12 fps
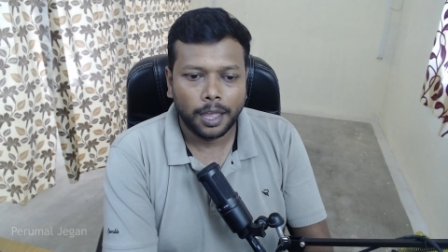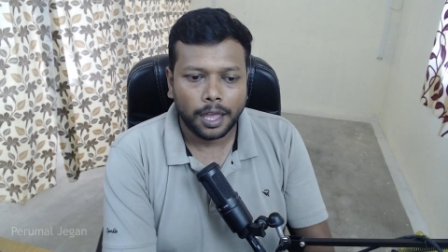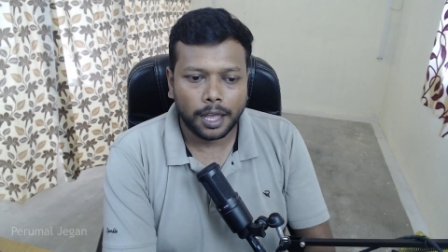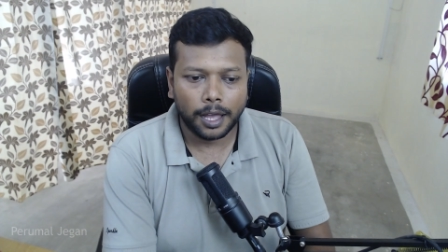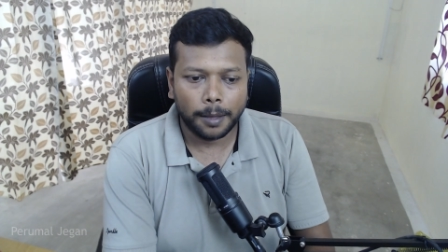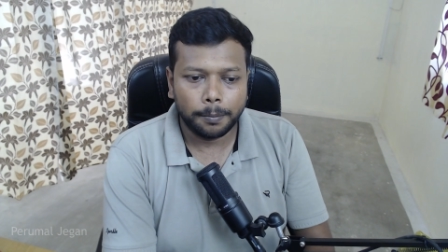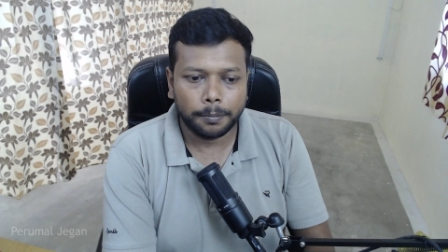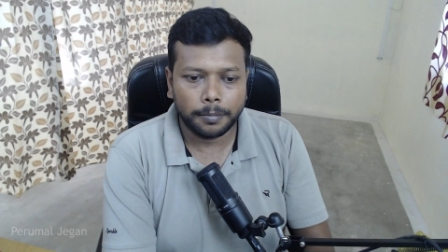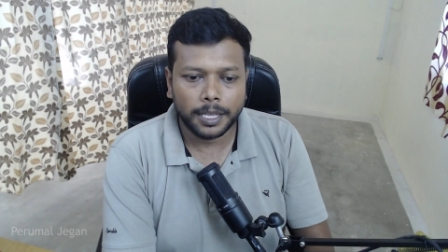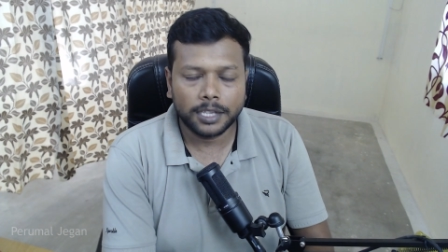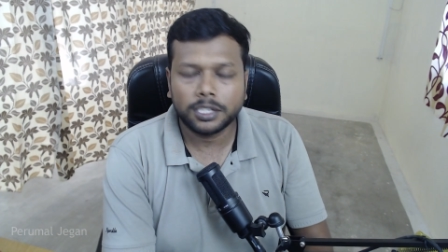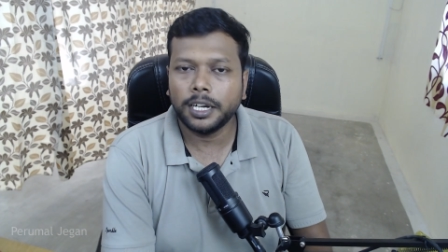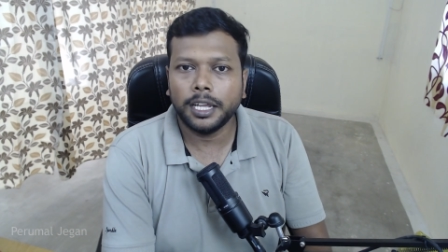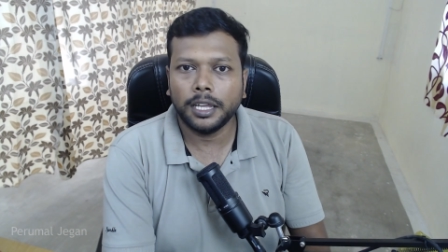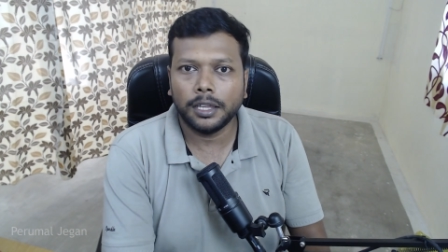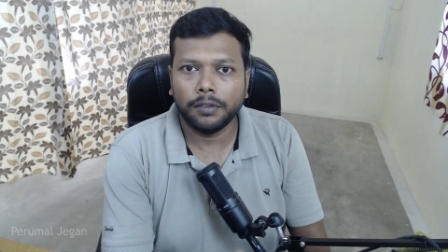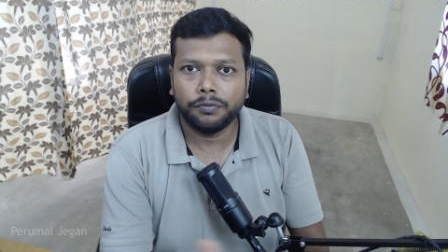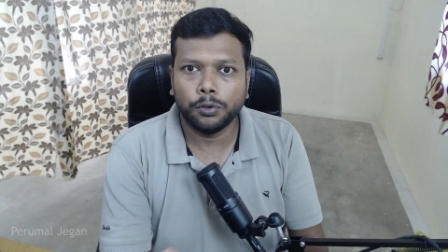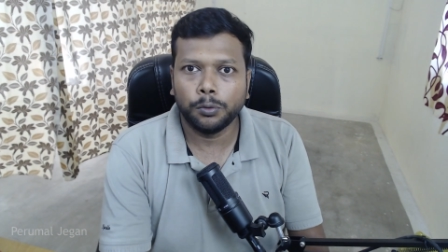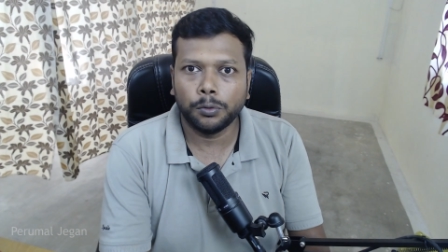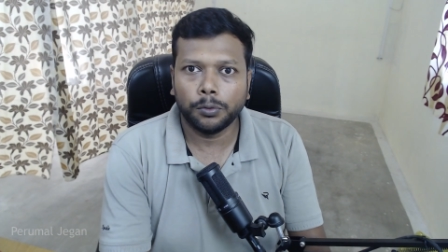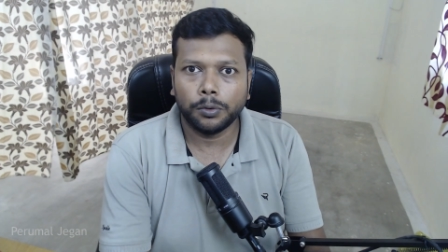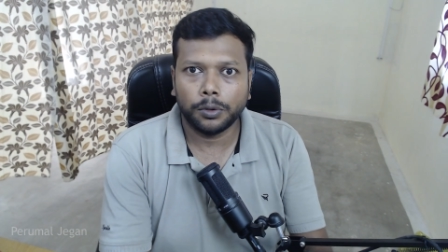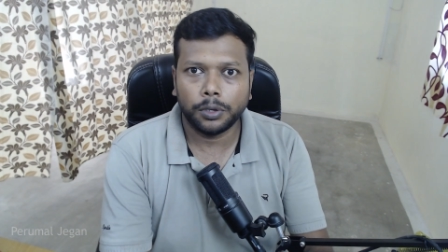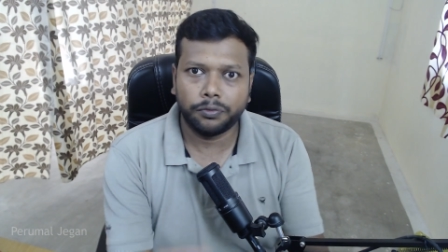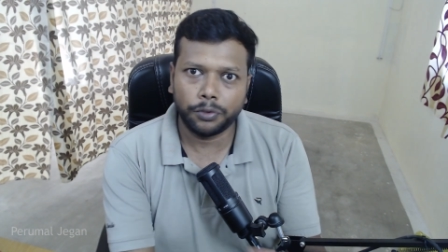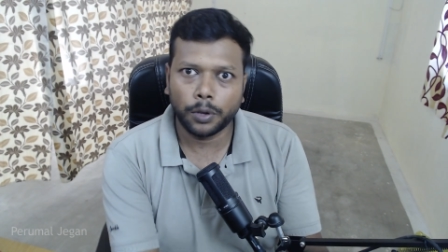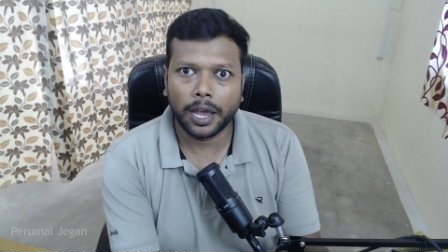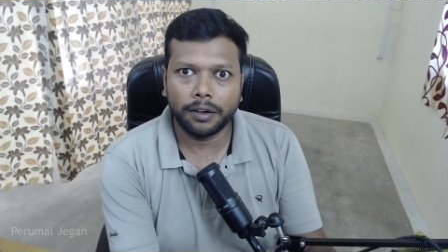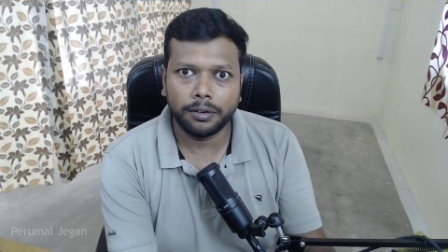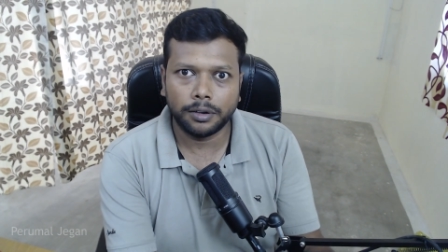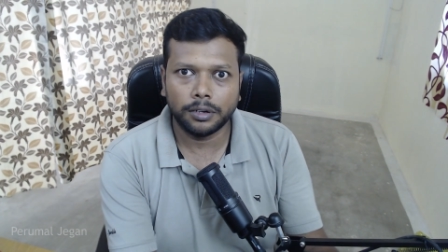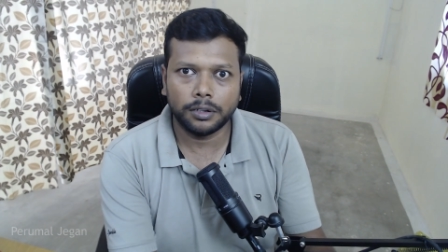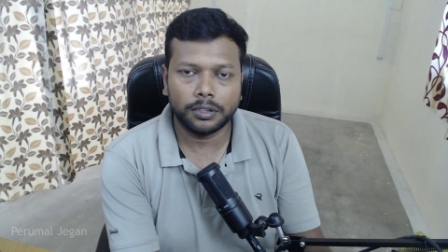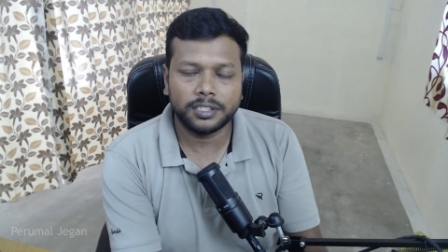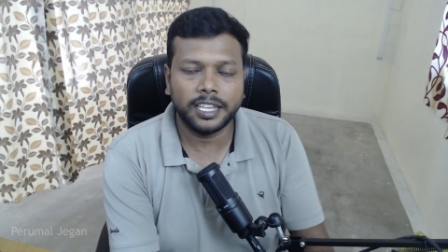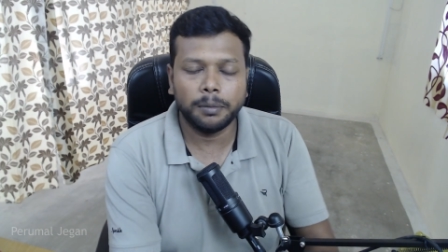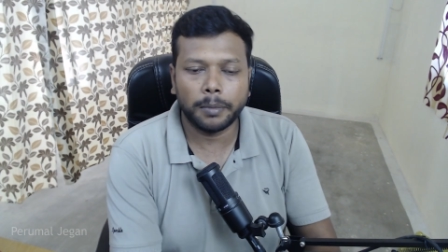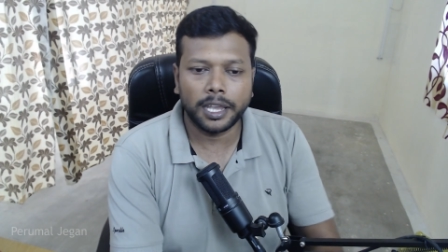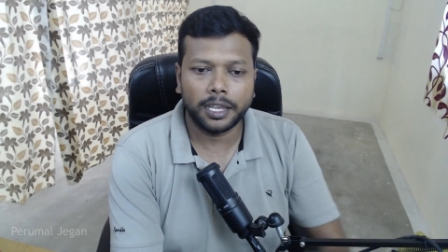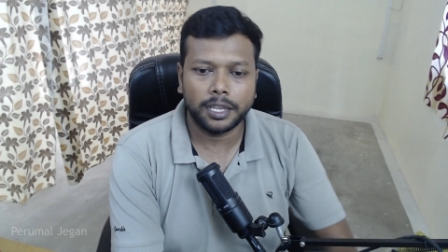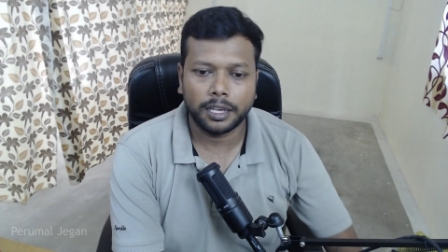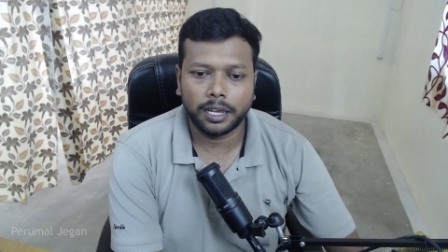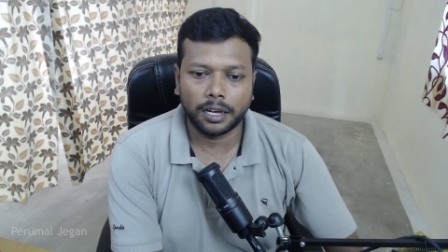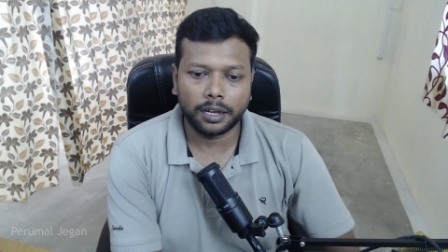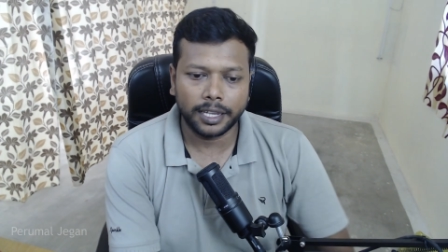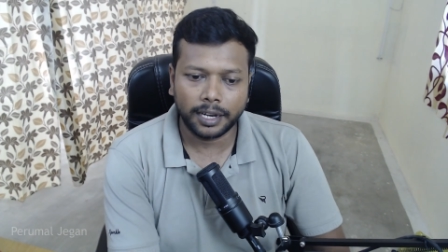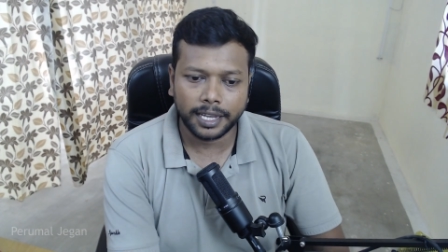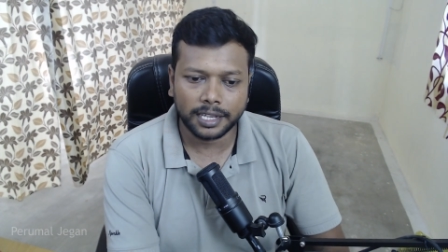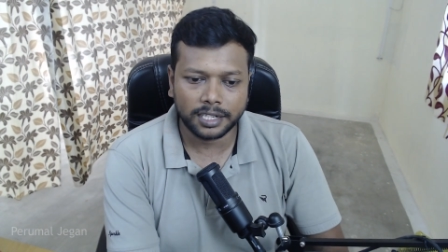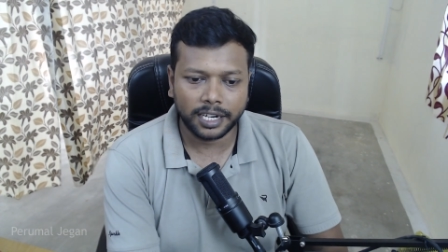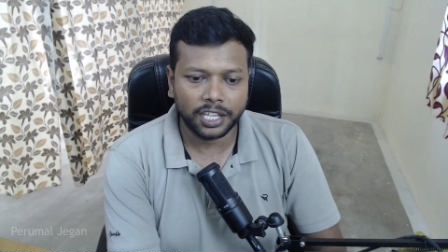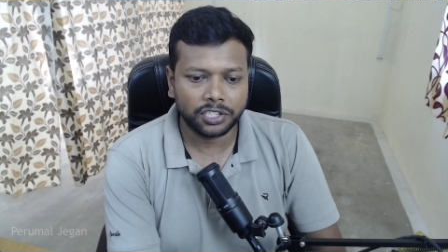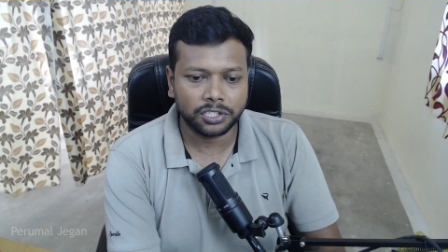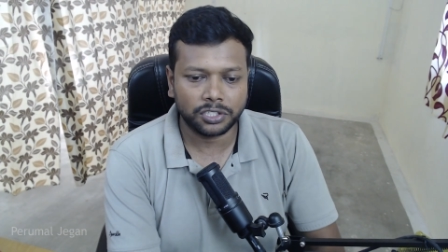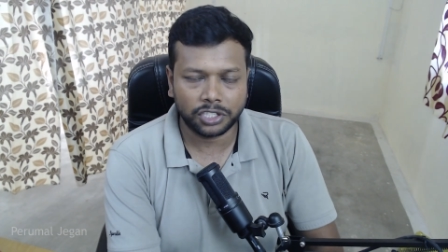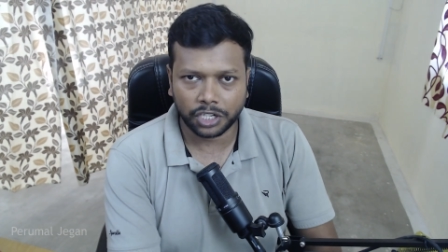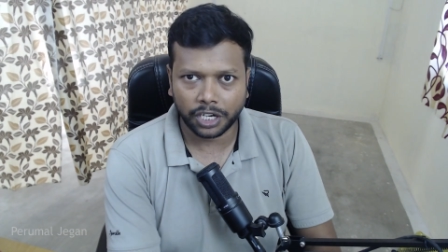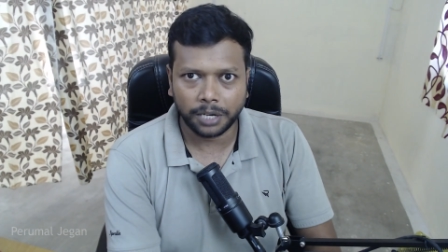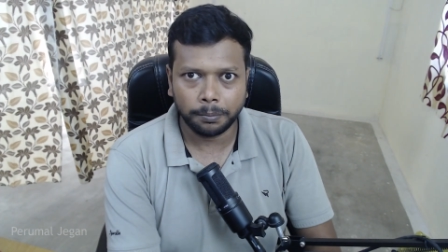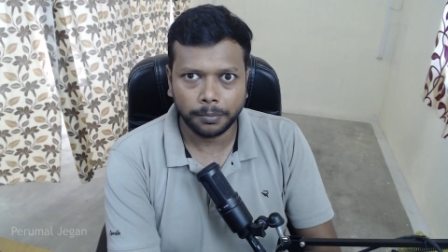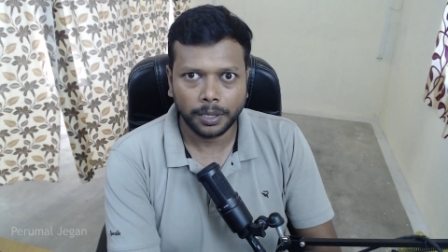Uh, yesterday, if you if you had seen my uh, yesterday's stream,